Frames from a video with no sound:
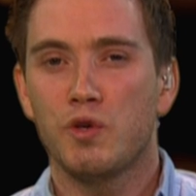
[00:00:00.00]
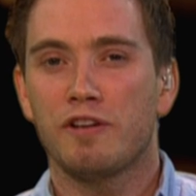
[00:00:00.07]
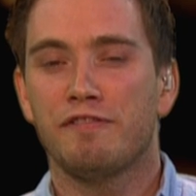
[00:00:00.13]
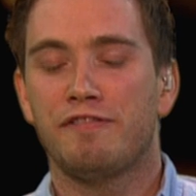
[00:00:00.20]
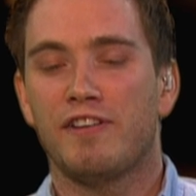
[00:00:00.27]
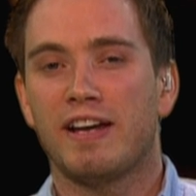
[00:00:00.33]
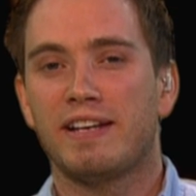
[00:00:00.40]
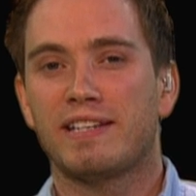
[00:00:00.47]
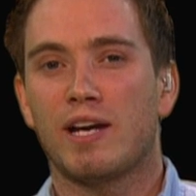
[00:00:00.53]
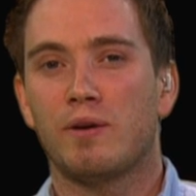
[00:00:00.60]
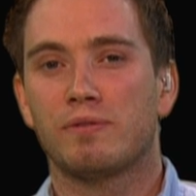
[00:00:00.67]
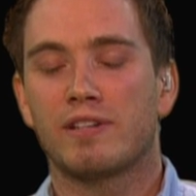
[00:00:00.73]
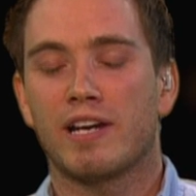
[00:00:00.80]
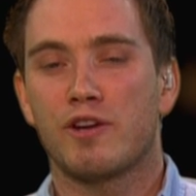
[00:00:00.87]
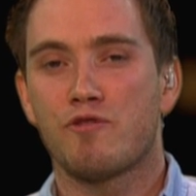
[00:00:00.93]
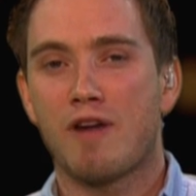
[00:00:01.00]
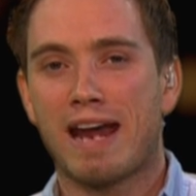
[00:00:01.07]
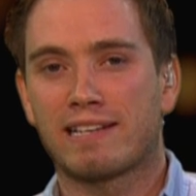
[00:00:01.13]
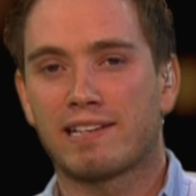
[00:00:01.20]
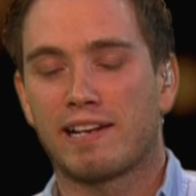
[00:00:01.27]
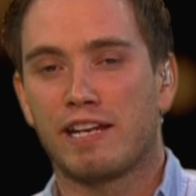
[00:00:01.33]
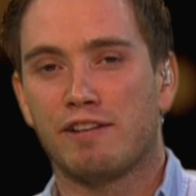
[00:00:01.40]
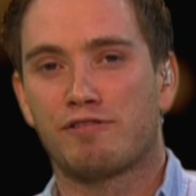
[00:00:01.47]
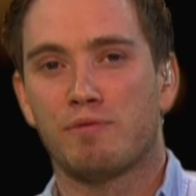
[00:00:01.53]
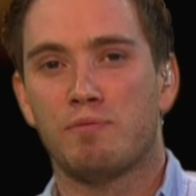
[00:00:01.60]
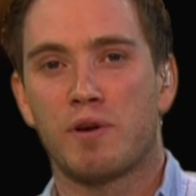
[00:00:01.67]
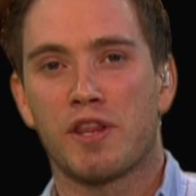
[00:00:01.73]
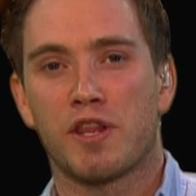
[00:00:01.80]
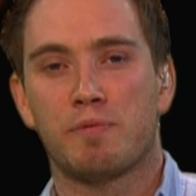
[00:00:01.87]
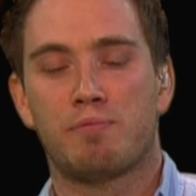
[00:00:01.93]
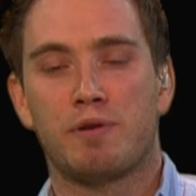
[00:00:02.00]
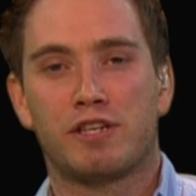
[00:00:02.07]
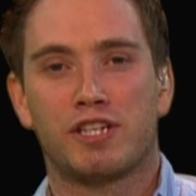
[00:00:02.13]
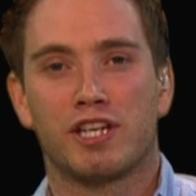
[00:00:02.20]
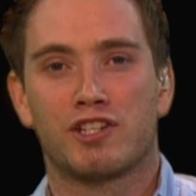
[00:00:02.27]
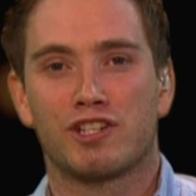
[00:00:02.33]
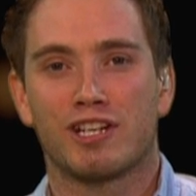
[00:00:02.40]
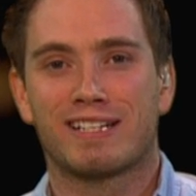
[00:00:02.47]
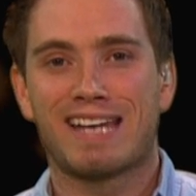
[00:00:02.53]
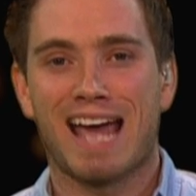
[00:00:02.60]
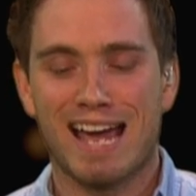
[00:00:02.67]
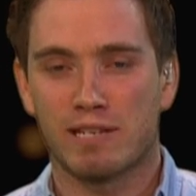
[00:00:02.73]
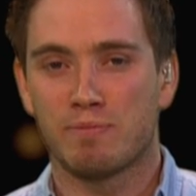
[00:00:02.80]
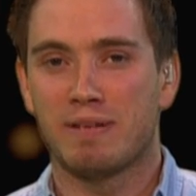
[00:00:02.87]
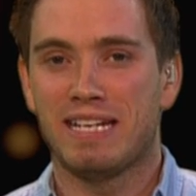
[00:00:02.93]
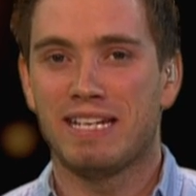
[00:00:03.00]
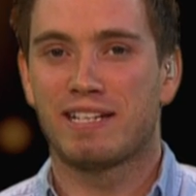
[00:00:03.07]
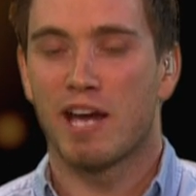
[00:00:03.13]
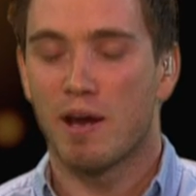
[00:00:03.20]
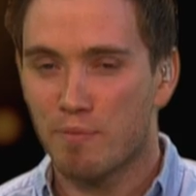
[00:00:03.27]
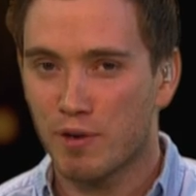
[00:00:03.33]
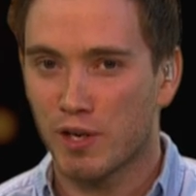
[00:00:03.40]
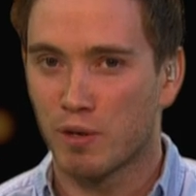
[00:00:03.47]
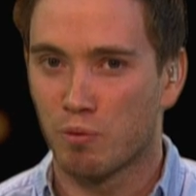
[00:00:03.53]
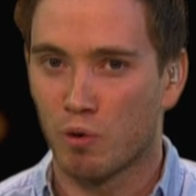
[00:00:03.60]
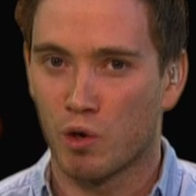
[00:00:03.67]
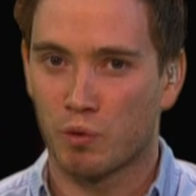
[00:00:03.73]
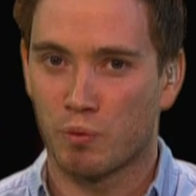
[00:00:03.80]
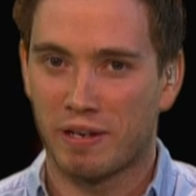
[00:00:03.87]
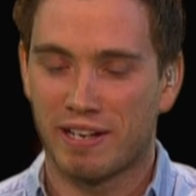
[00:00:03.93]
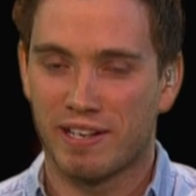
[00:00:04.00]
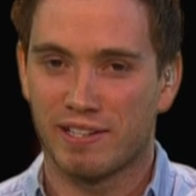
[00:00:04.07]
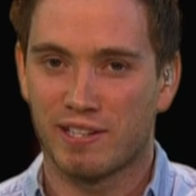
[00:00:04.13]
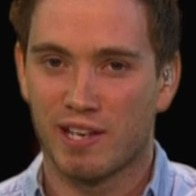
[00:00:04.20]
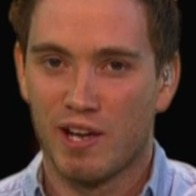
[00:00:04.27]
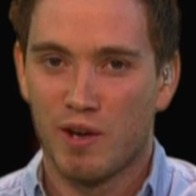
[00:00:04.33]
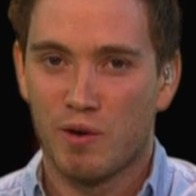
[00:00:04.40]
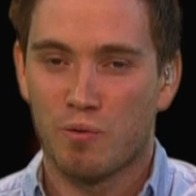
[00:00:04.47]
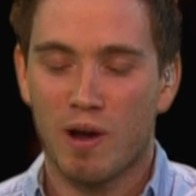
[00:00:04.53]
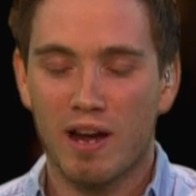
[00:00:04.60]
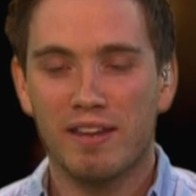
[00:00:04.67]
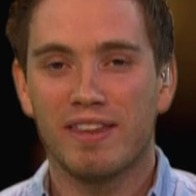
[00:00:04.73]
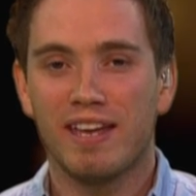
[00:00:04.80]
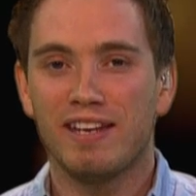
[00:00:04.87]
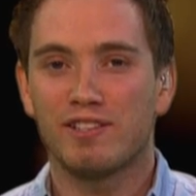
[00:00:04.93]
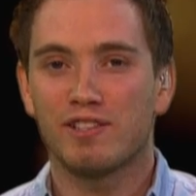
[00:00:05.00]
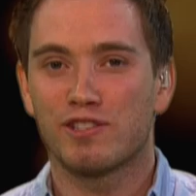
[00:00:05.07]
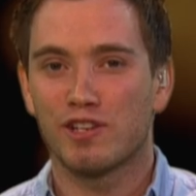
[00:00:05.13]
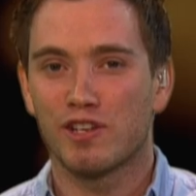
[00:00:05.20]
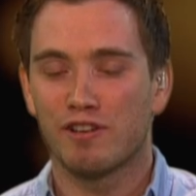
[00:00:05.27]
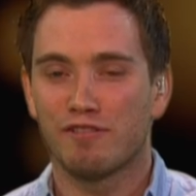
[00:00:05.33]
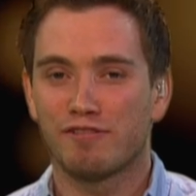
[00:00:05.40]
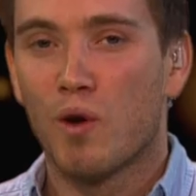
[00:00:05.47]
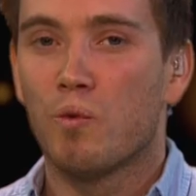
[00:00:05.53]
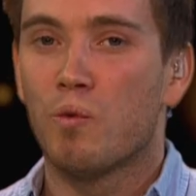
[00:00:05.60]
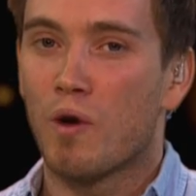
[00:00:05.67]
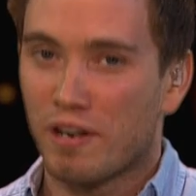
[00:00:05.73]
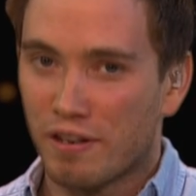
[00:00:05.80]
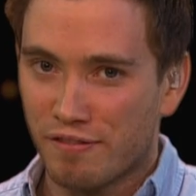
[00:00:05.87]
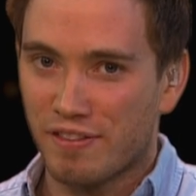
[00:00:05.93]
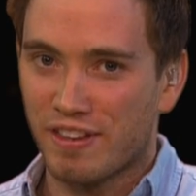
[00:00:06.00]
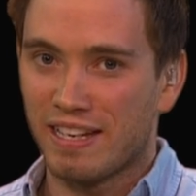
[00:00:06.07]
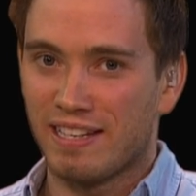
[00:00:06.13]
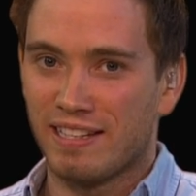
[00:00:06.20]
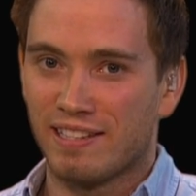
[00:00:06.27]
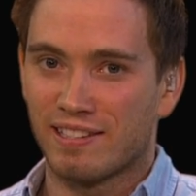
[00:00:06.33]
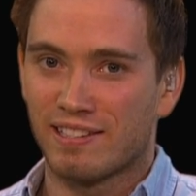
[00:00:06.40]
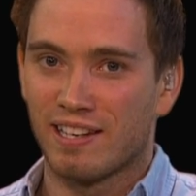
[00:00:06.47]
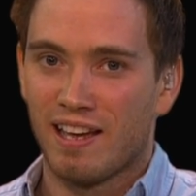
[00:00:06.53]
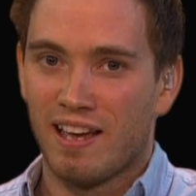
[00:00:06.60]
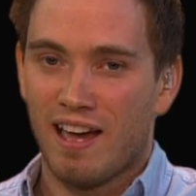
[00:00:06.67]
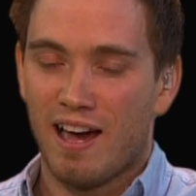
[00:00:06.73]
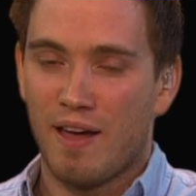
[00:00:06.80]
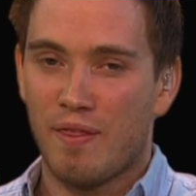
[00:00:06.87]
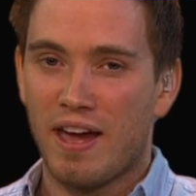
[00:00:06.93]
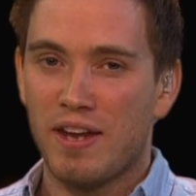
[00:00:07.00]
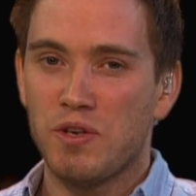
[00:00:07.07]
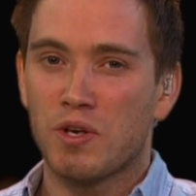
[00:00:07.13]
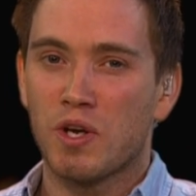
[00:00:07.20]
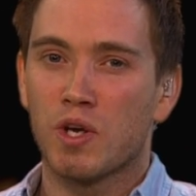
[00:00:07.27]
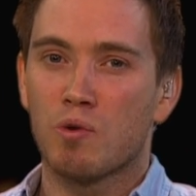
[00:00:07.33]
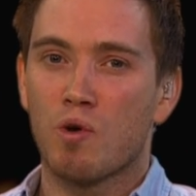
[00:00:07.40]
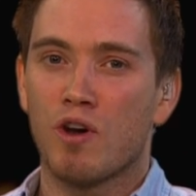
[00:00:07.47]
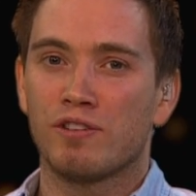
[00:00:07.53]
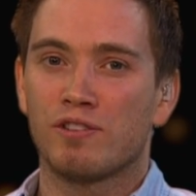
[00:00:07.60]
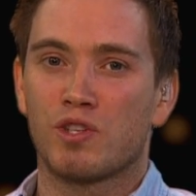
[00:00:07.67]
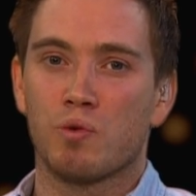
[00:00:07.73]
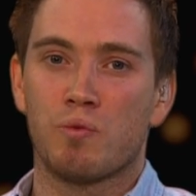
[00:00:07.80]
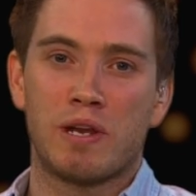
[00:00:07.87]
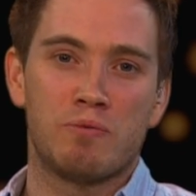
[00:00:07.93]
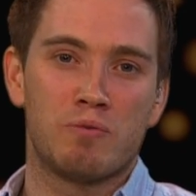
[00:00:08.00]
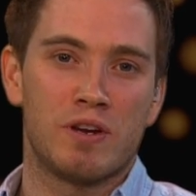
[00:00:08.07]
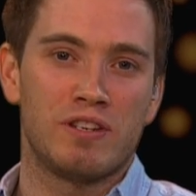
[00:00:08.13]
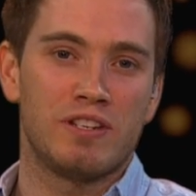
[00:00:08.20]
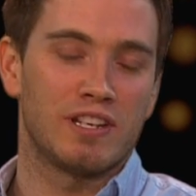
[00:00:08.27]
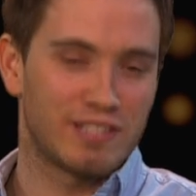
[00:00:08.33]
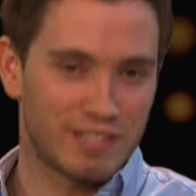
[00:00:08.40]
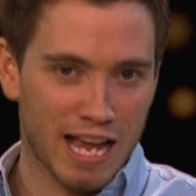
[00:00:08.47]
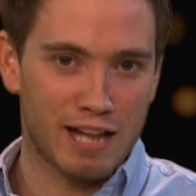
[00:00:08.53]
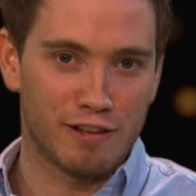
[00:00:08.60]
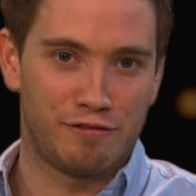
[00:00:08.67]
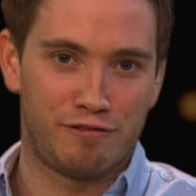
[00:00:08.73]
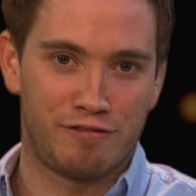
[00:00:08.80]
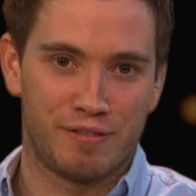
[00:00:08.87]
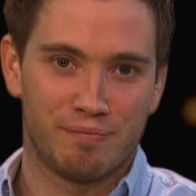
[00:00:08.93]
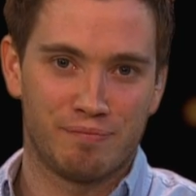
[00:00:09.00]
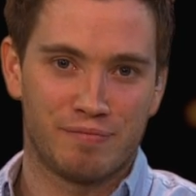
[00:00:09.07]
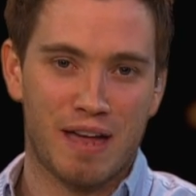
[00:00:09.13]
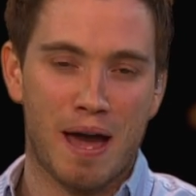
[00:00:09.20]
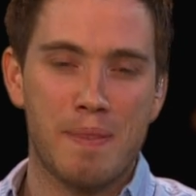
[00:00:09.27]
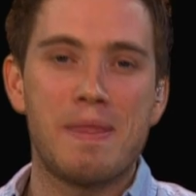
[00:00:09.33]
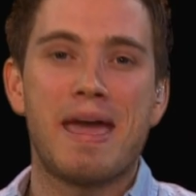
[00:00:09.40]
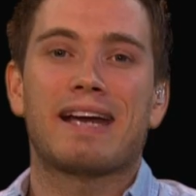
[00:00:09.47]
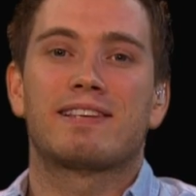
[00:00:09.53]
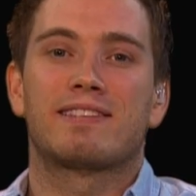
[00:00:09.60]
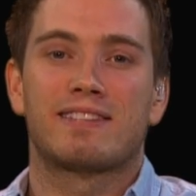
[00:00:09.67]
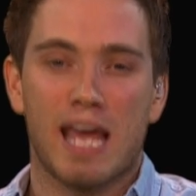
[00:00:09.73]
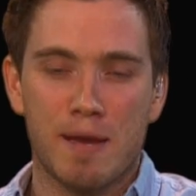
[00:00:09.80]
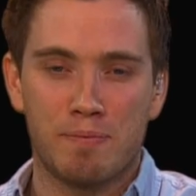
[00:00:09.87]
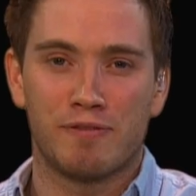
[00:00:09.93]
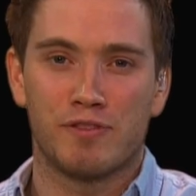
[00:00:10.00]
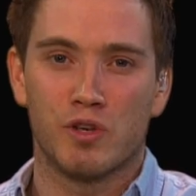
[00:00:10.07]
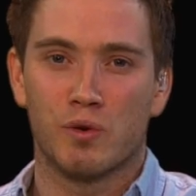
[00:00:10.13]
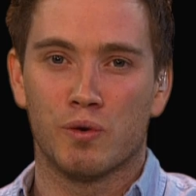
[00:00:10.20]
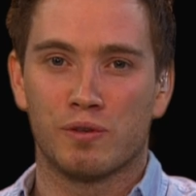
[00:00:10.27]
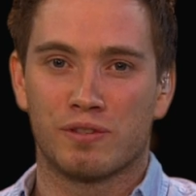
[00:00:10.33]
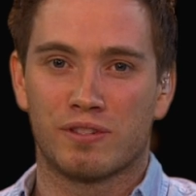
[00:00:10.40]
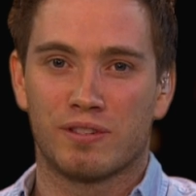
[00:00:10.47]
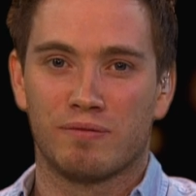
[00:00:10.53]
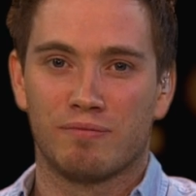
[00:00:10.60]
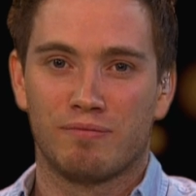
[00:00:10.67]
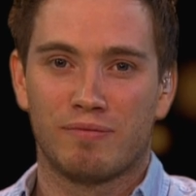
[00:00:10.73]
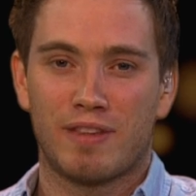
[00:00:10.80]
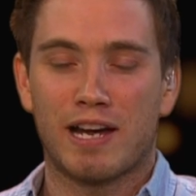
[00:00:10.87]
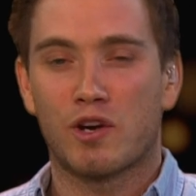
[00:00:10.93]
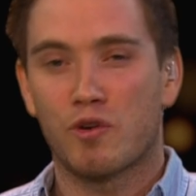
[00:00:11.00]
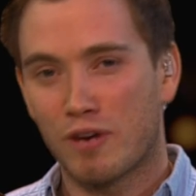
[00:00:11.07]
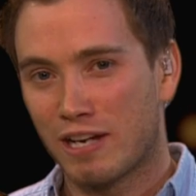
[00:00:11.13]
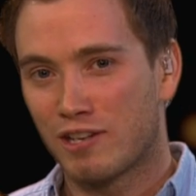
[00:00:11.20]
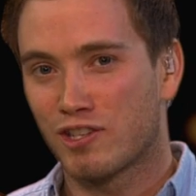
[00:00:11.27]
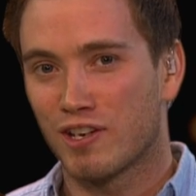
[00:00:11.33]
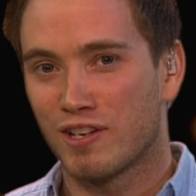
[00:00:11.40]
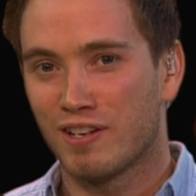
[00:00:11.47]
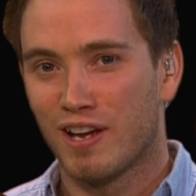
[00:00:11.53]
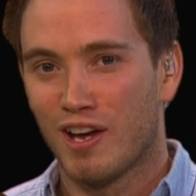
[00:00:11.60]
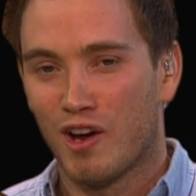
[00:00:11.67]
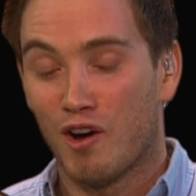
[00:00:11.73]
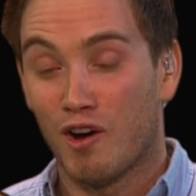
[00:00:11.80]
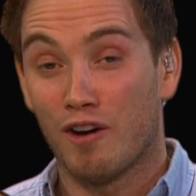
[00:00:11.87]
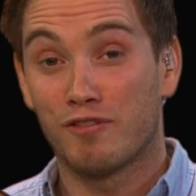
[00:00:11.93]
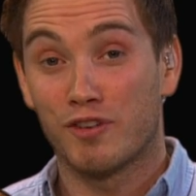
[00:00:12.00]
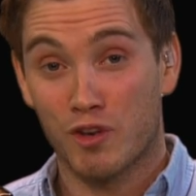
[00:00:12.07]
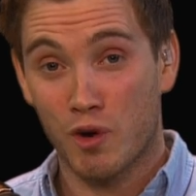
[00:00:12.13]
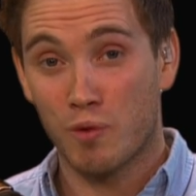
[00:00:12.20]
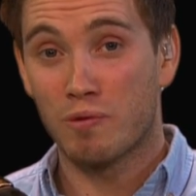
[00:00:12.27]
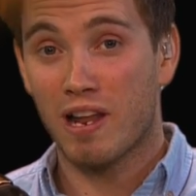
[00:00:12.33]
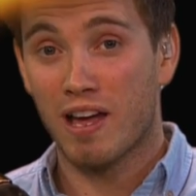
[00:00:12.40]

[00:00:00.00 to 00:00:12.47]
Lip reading: can find out directly from one of the British Academy Cymru Award winners why they deserved one of these. And then you can go on to win one yourself. That next step of yours. That creation of your own